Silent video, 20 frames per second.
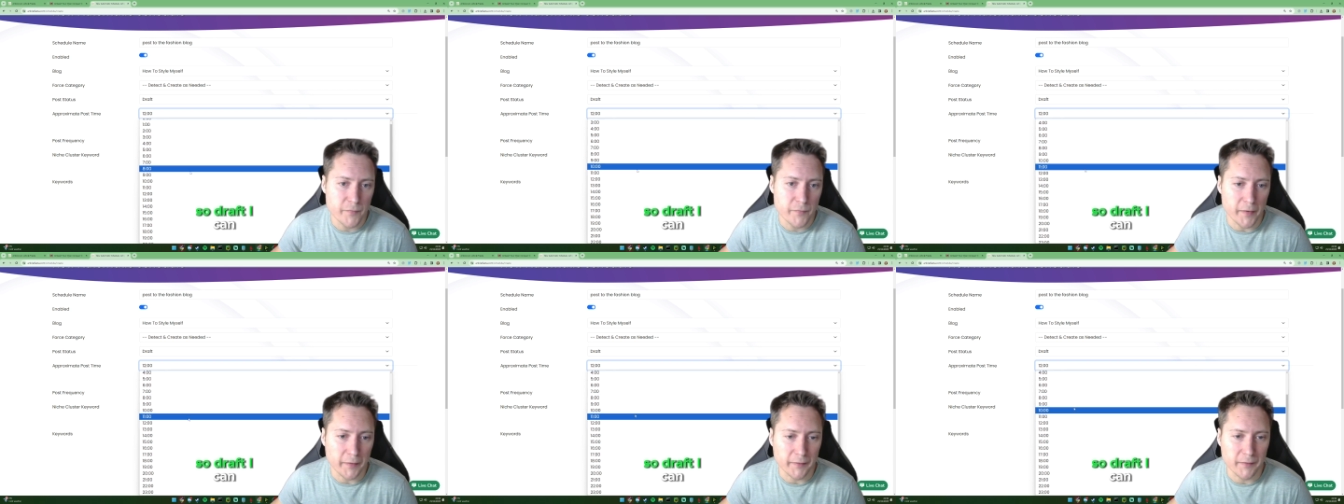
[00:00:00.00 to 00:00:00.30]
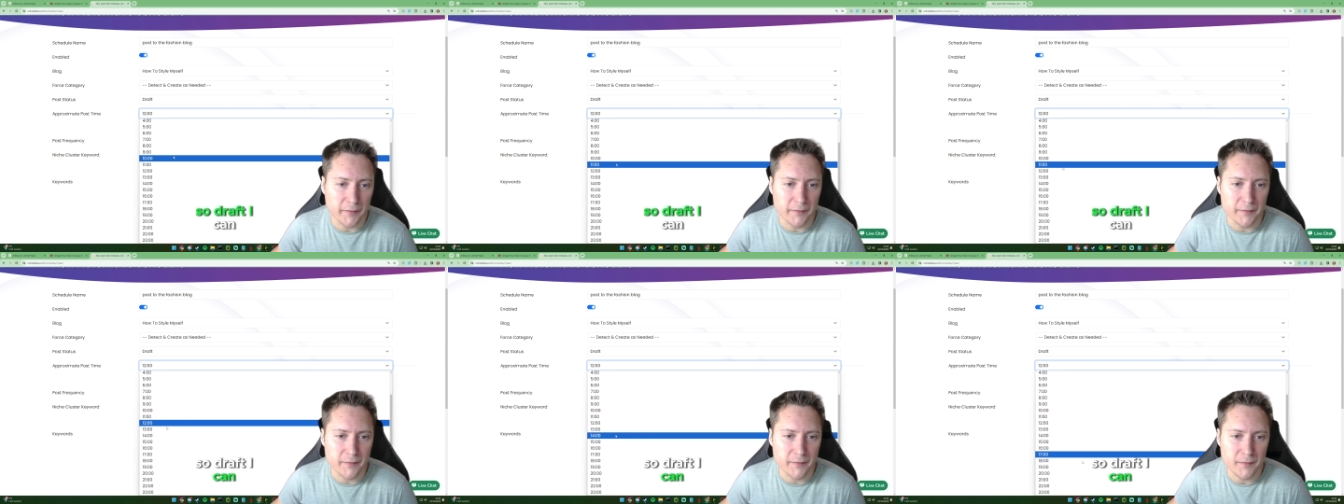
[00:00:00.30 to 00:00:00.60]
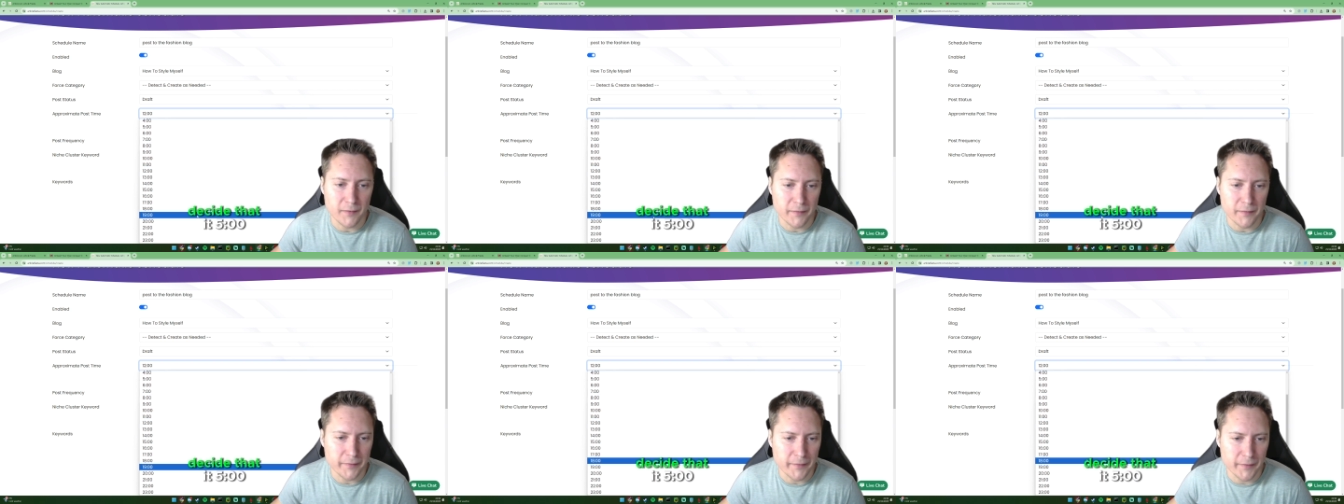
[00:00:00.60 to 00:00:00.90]
I can
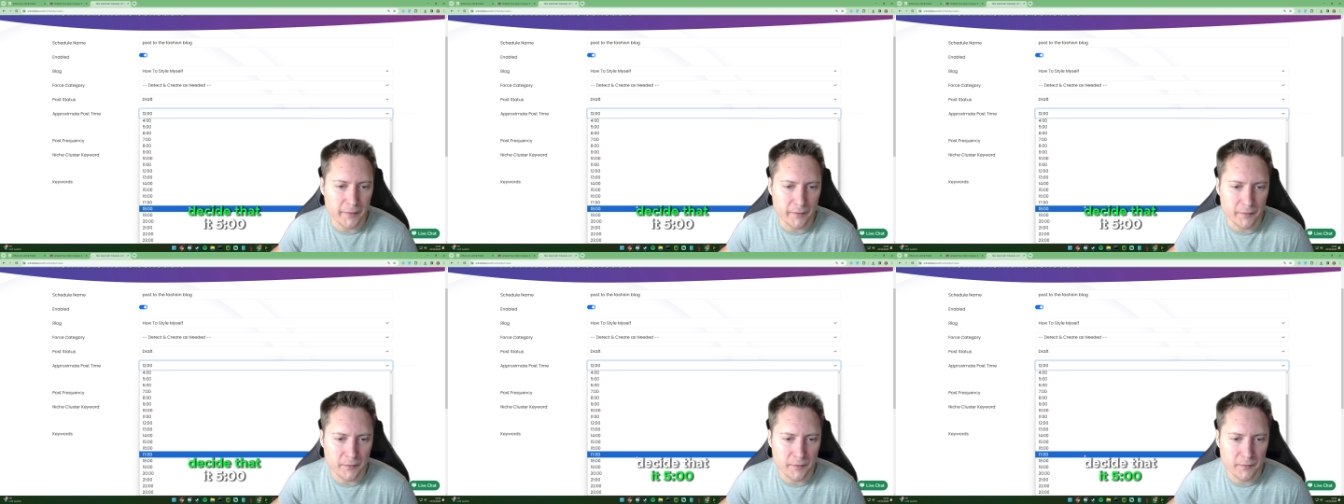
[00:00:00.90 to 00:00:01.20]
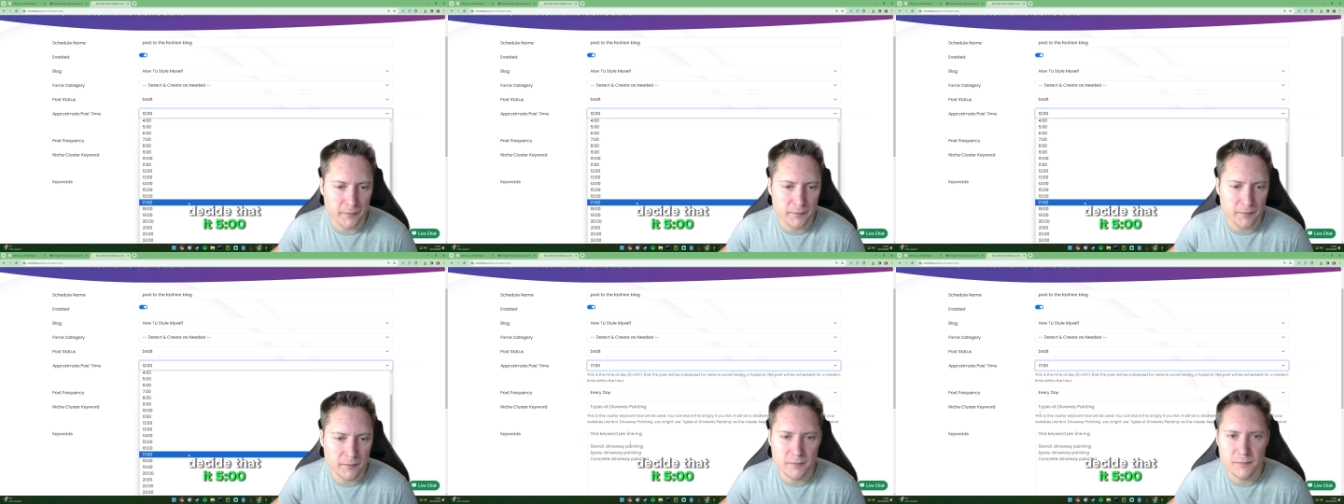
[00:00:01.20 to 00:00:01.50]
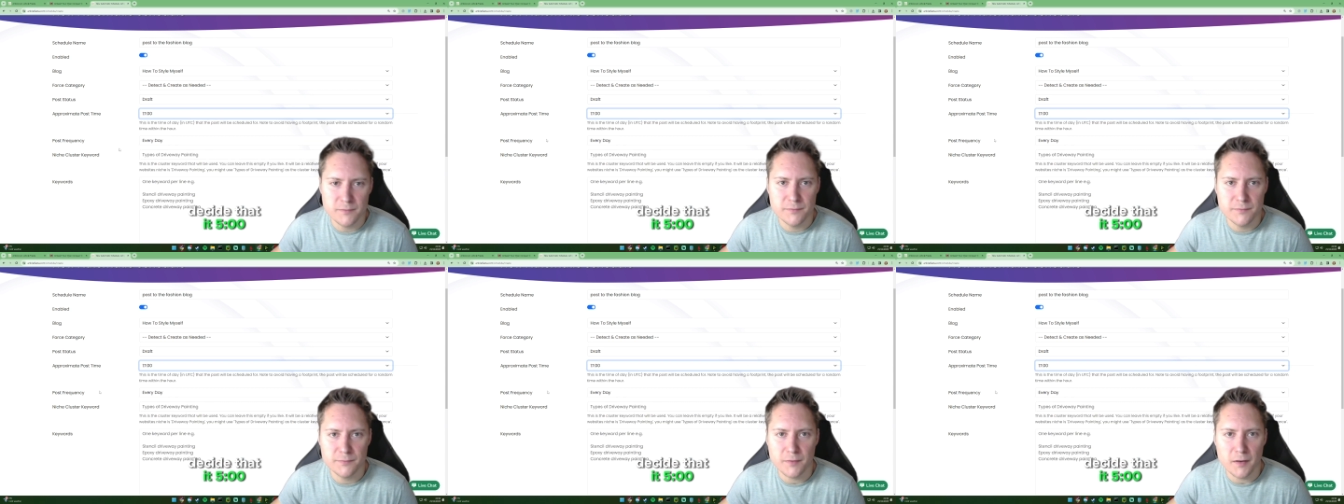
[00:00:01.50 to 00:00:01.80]
decide that at
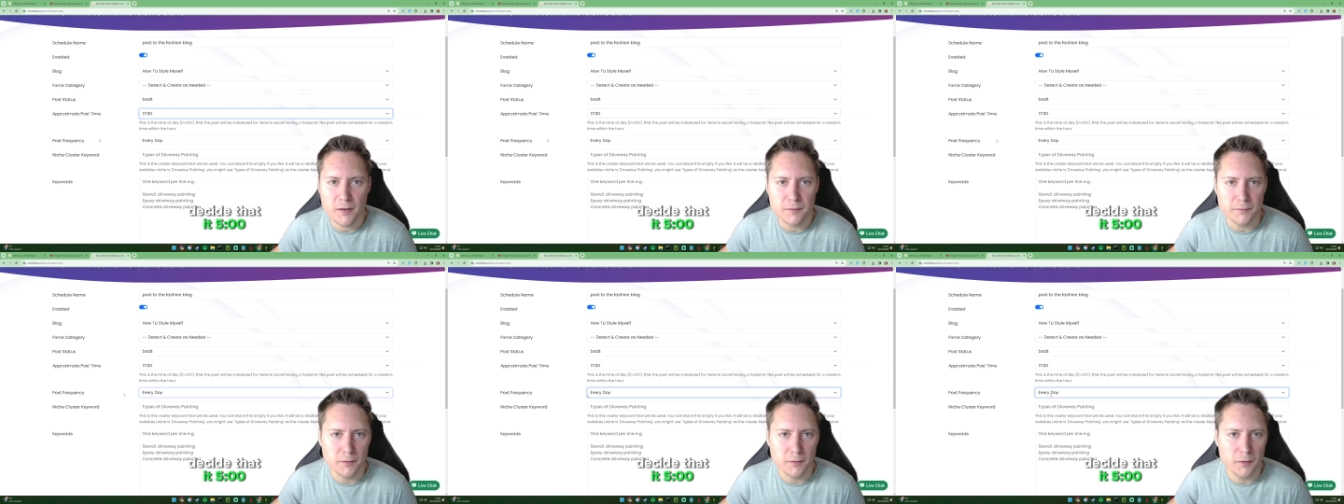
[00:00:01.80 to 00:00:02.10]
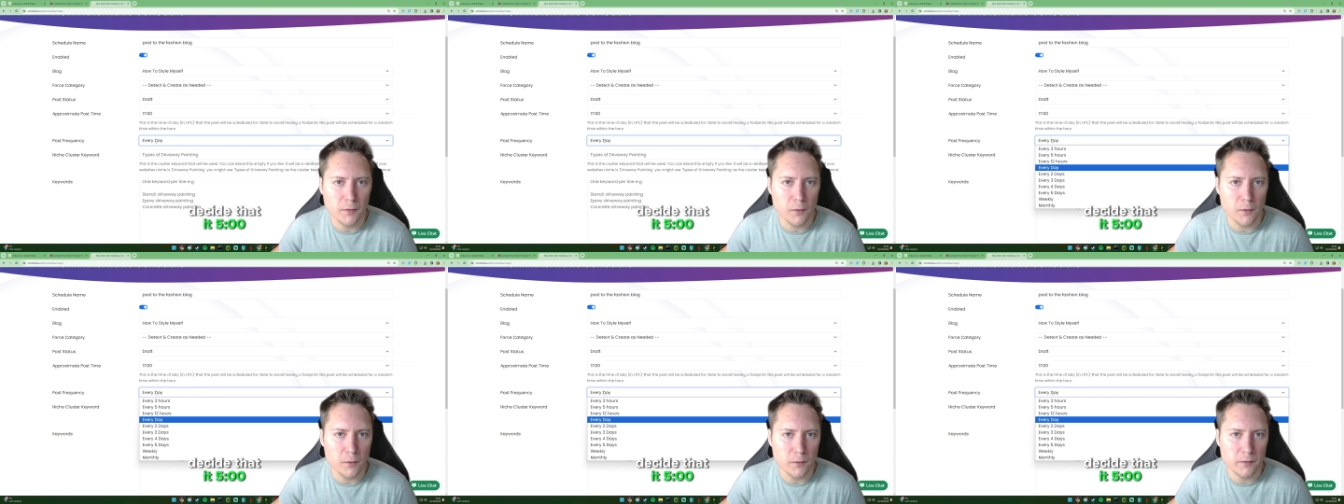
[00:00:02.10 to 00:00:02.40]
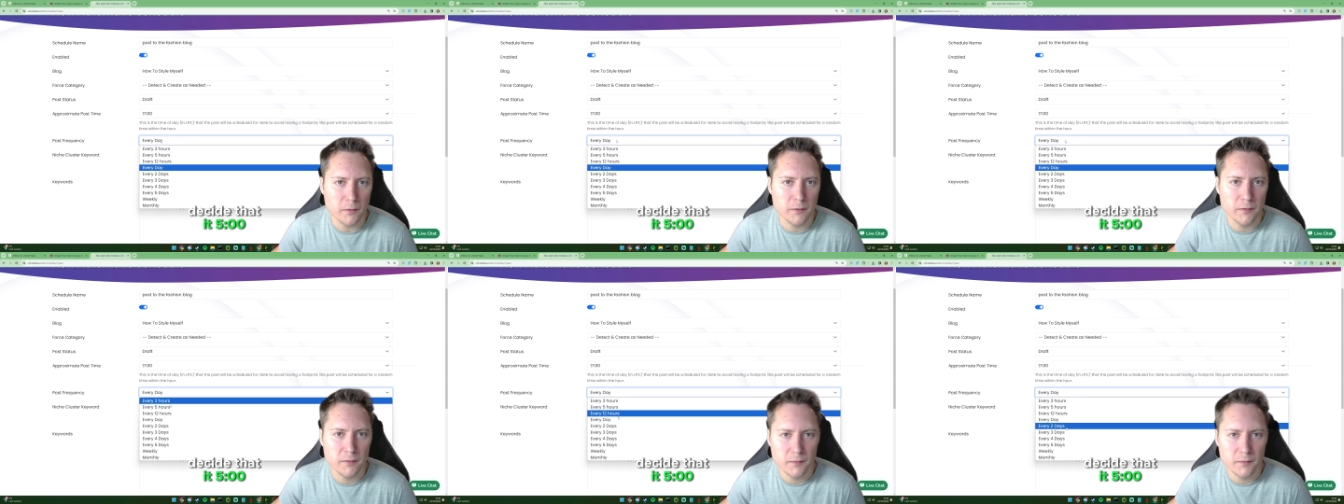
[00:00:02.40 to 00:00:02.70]
5
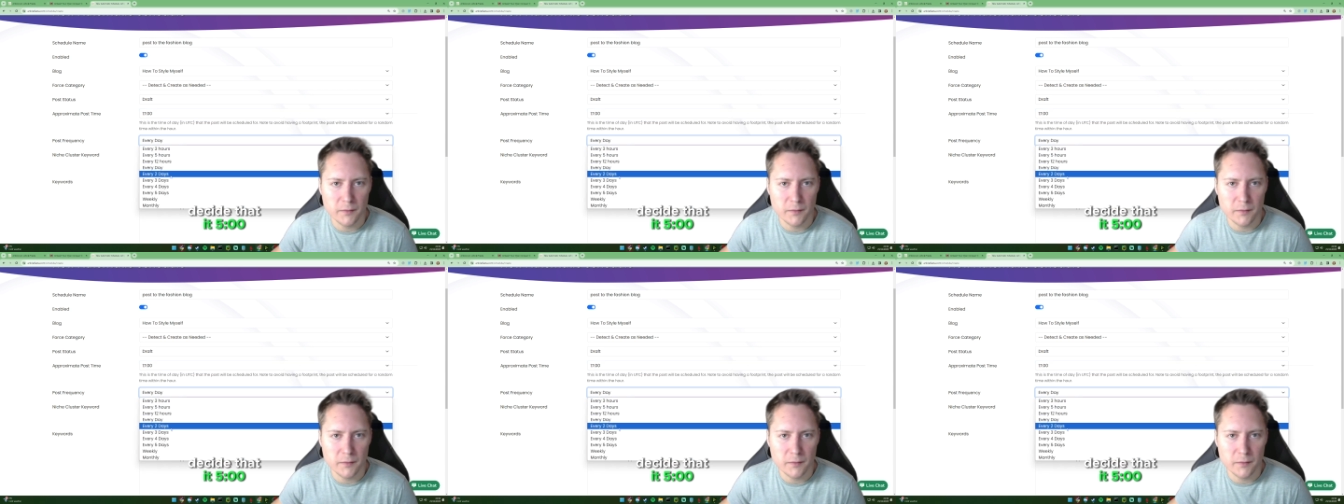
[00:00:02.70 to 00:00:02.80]
o'clock